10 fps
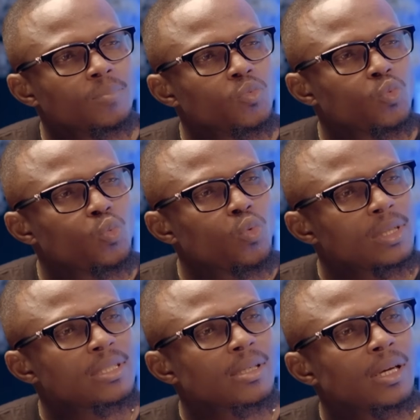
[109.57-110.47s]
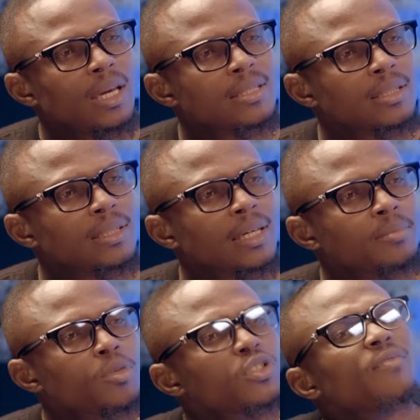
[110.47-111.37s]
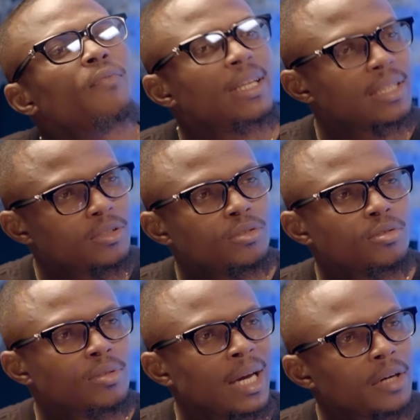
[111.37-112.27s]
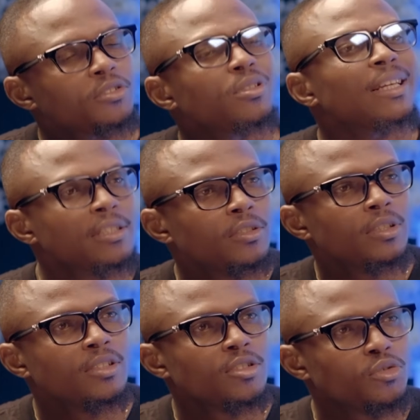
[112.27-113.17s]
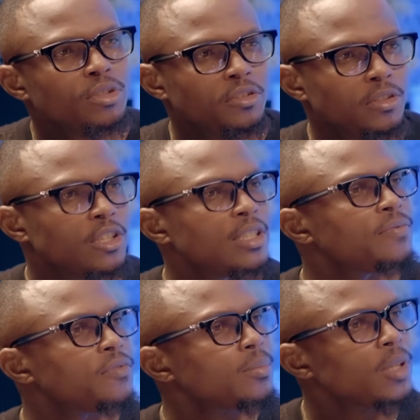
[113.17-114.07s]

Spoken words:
what is it that motivated you? How did you get into the industry? Did you learn it from